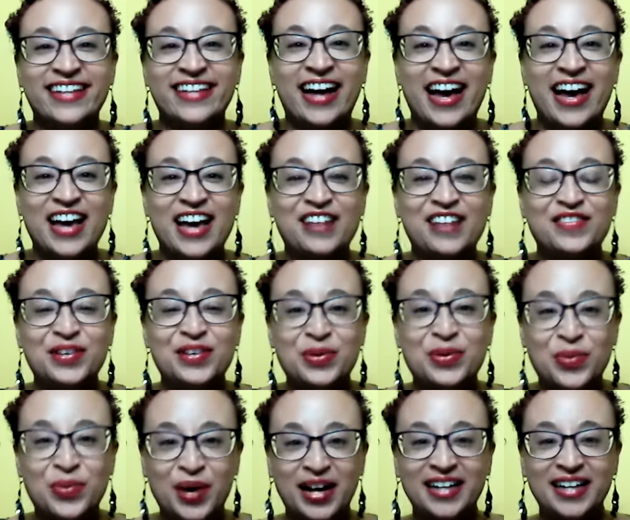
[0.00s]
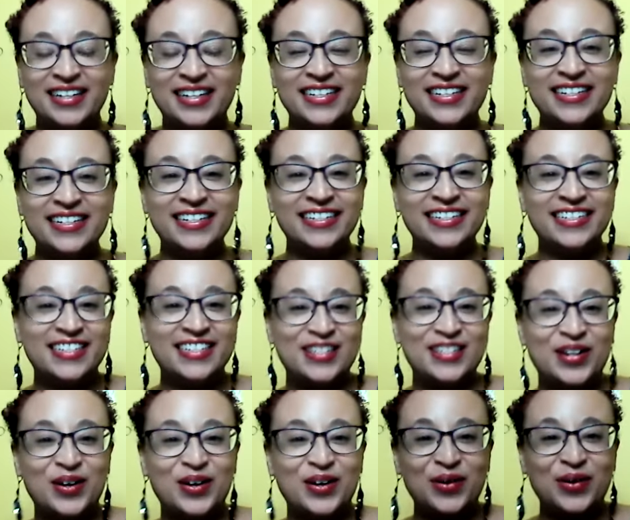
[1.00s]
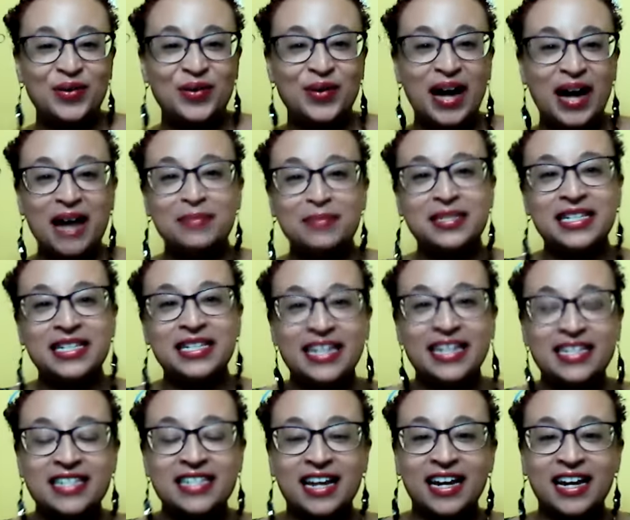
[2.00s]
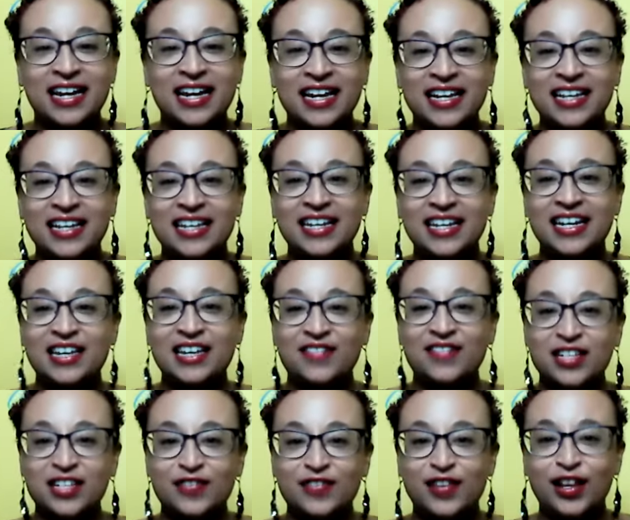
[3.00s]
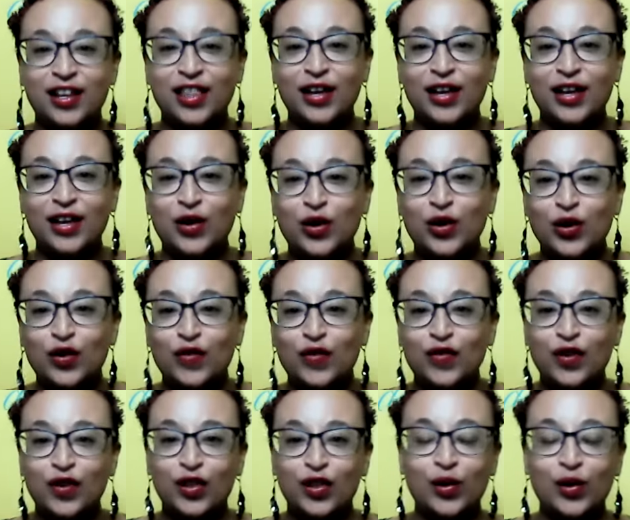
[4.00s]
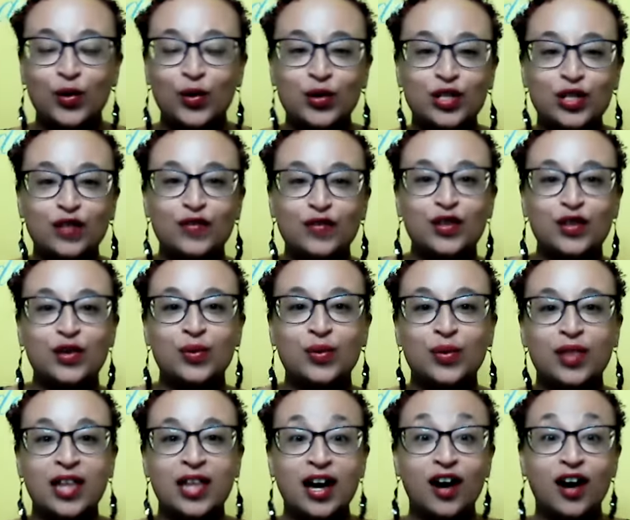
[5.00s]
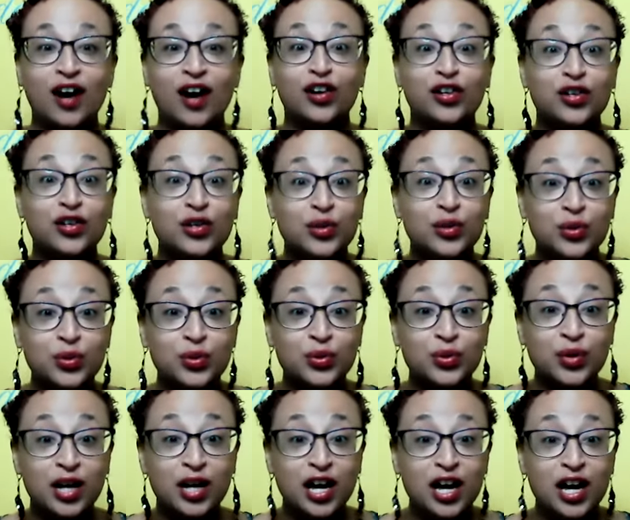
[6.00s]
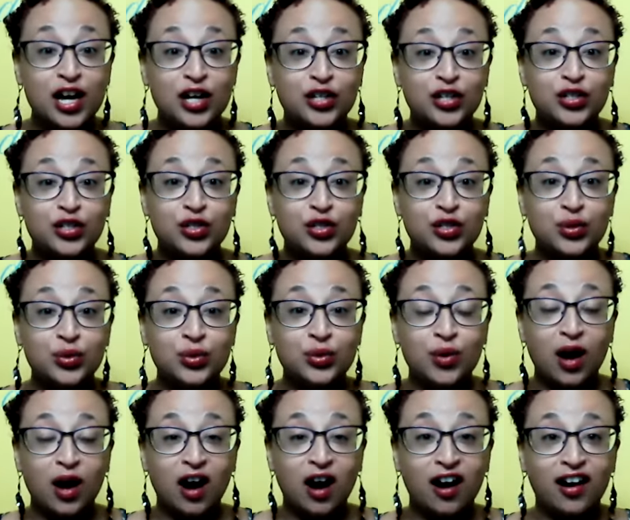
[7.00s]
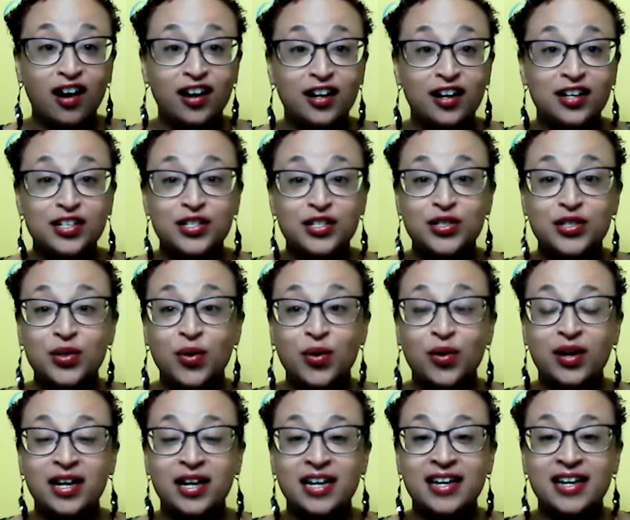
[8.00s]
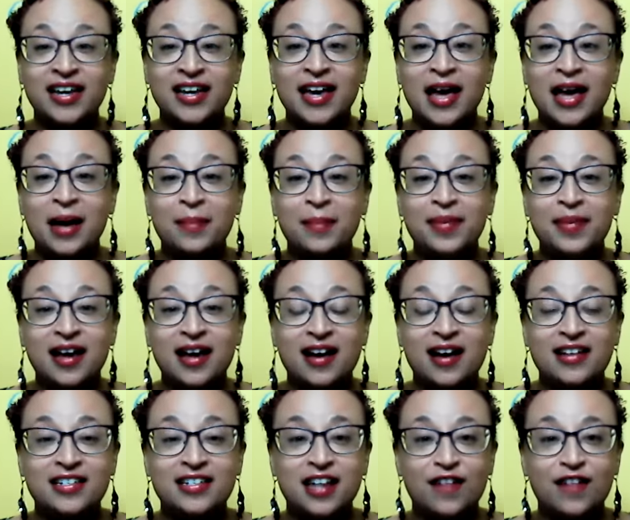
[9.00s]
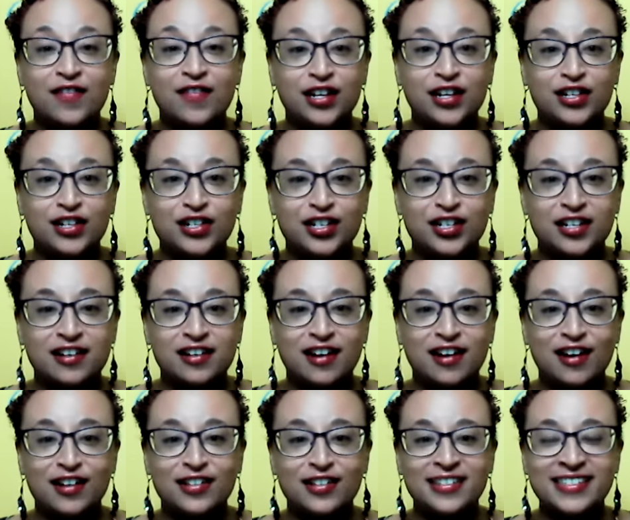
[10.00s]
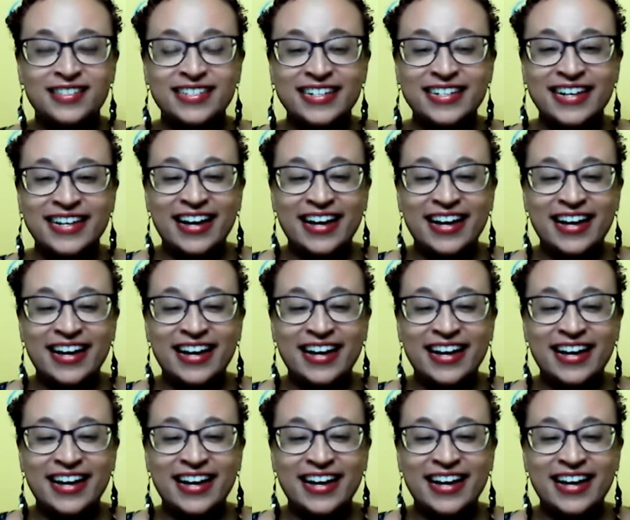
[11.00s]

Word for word: Hi, everyone. So I'm Siris Raquel Rivas Verdejo. For those of you that are new to our Soaring Beyond Definition calls,